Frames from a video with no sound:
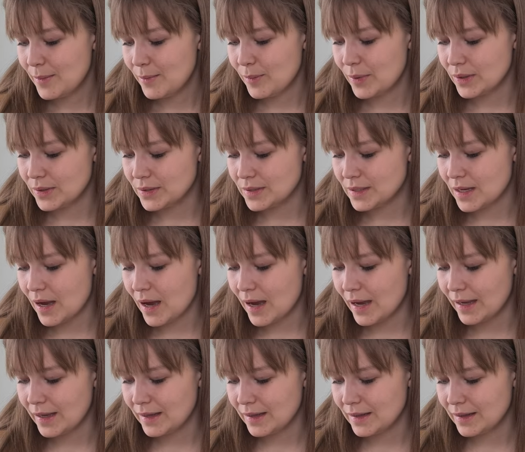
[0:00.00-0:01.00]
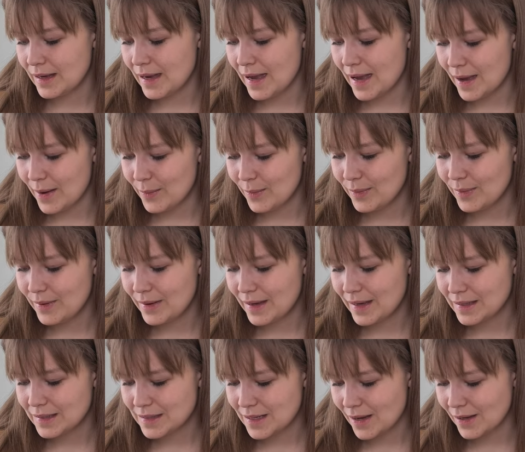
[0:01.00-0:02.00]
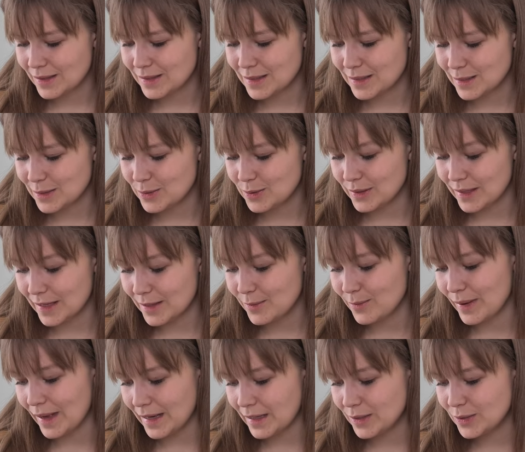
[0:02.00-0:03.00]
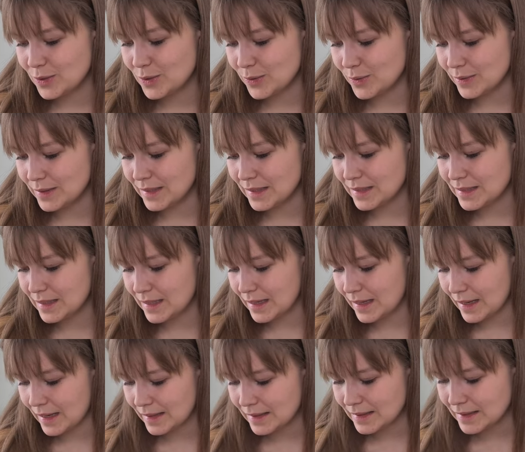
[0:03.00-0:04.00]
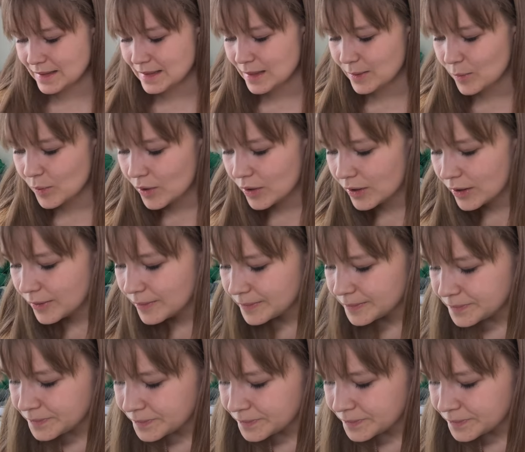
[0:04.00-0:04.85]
But I am excited to get back to knitting and knitting more,